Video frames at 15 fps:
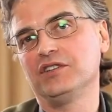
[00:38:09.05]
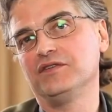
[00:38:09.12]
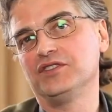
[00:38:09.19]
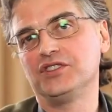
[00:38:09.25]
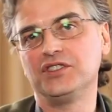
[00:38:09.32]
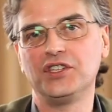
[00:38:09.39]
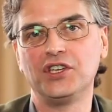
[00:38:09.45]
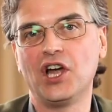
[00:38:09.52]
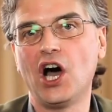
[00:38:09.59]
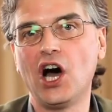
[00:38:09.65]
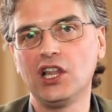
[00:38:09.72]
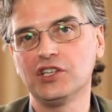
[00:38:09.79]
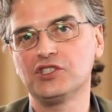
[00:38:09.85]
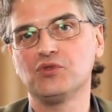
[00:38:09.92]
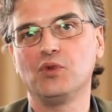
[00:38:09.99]
of the
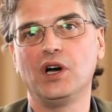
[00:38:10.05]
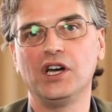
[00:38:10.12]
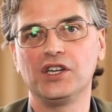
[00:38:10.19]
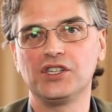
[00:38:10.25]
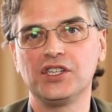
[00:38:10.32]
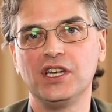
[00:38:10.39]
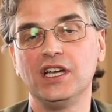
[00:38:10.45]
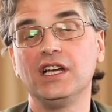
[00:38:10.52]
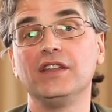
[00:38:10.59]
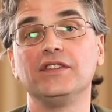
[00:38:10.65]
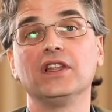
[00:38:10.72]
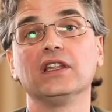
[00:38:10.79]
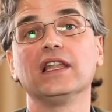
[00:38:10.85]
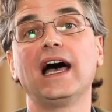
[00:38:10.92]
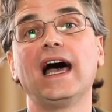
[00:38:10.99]
knowledge was
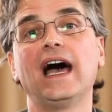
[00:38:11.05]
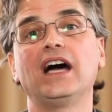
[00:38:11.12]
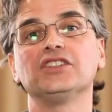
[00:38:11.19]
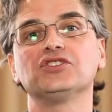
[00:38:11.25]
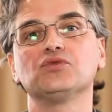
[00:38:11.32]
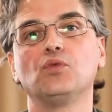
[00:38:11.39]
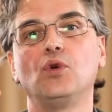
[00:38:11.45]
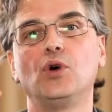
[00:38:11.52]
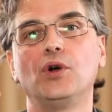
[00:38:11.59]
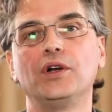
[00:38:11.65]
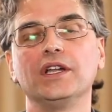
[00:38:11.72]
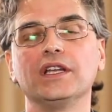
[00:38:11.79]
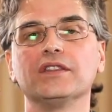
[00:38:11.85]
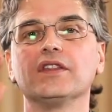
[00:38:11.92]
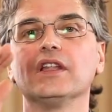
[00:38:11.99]
the last
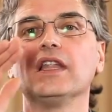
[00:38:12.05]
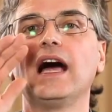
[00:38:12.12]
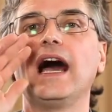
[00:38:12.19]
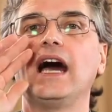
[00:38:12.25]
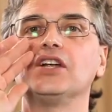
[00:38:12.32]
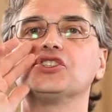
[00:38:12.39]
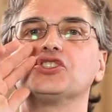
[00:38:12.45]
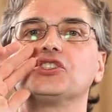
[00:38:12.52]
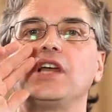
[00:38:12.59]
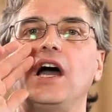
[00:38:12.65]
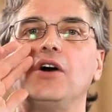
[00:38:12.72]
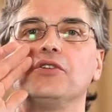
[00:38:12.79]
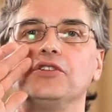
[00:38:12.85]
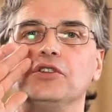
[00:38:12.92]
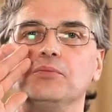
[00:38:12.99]
warning, the last
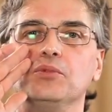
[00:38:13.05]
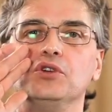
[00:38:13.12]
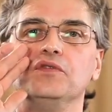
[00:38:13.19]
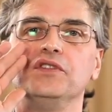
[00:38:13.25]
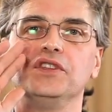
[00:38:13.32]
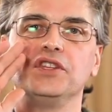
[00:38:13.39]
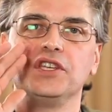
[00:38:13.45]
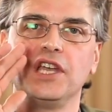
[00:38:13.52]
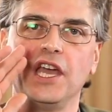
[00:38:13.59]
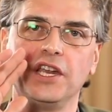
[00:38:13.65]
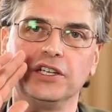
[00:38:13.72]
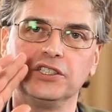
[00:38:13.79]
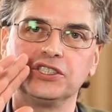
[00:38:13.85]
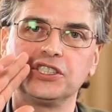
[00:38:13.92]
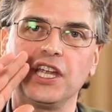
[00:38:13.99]
shout in the movie
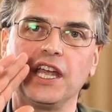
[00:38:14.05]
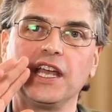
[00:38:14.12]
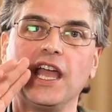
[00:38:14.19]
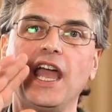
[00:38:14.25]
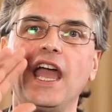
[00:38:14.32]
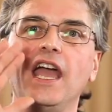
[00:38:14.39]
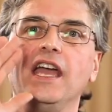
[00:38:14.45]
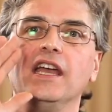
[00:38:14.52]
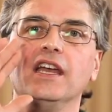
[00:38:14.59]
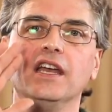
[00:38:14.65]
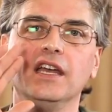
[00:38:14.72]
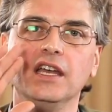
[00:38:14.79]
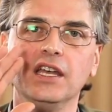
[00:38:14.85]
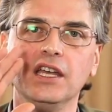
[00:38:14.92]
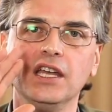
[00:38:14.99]
theater saying, hey,
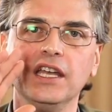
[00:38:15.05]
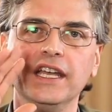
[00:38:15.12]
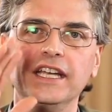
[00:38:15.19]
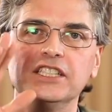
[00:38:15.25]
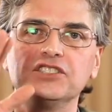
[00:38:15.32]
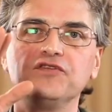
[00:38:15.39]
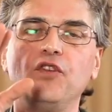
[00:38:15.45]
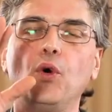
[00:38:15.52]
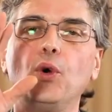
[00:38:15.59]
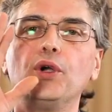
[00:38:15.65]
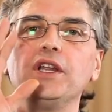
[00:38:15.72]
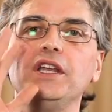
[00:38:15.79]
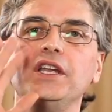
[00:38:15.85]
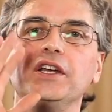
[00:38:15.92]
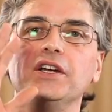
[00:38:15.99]
it's
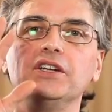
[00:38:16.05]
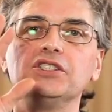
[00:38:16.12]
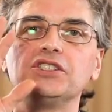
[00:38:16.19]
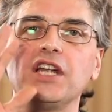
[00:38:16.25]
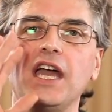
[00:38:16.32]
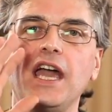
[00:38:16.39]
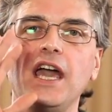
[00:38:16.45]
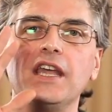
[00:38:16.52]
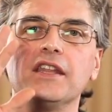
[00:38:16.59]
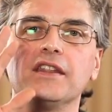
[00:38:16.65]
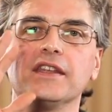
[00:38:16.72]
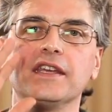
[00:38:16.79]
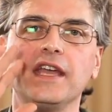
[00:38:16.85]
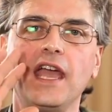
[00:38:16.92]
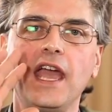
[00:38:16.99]
40 years ahead of the
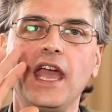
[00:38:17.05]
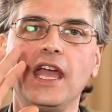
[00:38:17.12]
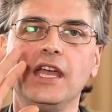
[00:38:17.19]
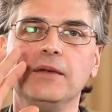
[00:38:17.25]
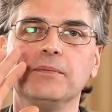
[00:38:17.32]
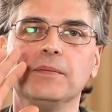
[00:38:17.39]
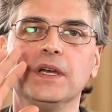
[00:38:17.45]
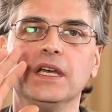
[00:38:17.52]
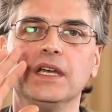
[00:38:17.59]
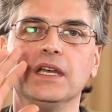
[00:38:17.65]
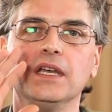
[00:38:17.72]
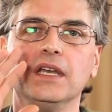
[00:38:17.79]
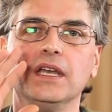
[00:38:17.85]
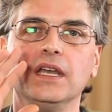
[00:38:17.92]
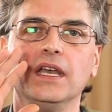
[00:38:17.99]
game,
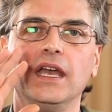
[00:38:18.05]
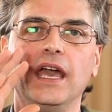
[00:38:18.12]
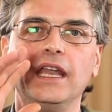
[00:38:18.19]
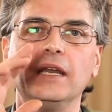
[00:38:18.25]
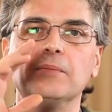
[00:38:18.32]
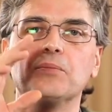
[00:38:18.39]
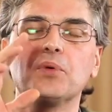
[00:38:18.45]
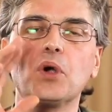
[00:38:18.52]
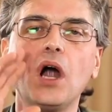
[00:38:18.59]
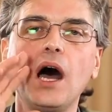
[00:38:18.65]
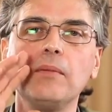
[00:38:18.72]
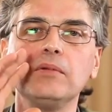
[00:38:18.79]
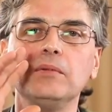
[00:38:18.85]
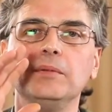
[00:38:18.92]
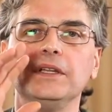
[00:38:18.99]
and it
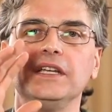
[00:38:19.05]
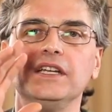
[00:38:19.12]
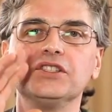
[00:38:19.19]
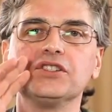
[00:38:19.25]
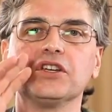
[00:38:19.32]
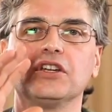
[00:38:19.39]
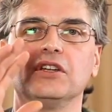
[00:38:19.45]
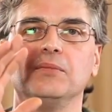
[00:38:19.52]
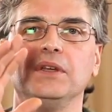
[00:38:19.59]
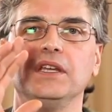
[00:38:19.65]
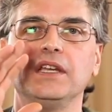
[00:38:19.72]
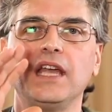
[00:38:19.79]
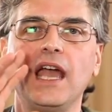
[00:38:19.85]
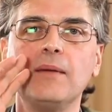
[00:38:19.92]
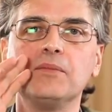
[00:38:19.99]
probably isn't going to be
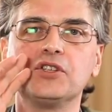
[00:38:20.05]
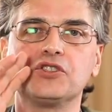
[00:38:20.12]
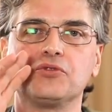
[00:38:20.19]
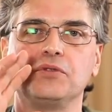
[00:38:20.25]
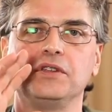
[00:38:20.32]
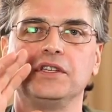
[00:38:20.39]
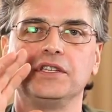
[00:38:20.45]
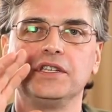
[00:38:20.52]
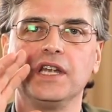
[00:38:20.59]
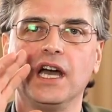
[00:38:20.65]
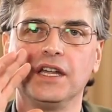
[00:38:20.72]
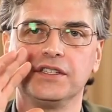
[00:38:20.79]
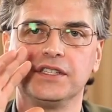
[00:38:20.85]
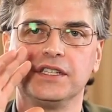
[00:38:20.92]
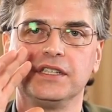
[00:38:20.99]
chemistry that
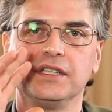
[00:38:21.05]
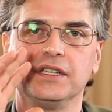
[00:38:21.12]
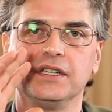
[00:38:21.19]
does it.